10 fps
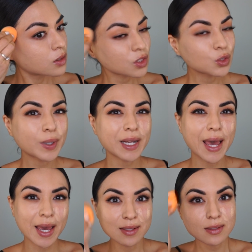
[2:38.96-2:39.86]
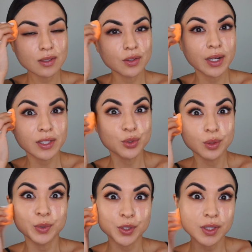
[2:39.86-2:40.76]
just to enhance your
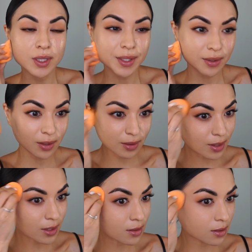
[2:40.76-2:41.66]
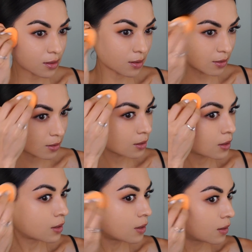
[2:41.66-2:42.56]
natural beauty. I think that's,
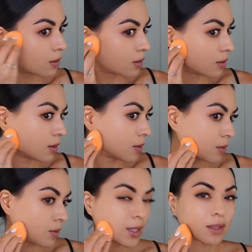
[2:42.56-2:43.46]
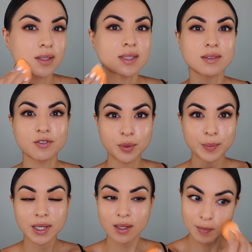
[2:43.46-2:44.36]
at least for
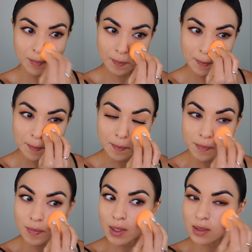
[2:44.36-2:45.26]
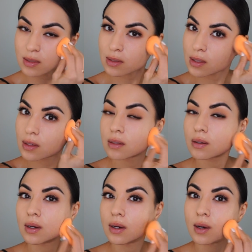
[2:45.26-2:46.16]
me, that's
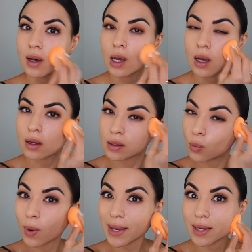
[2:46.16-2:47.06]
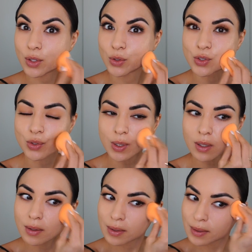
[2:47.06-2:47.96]
why I contour.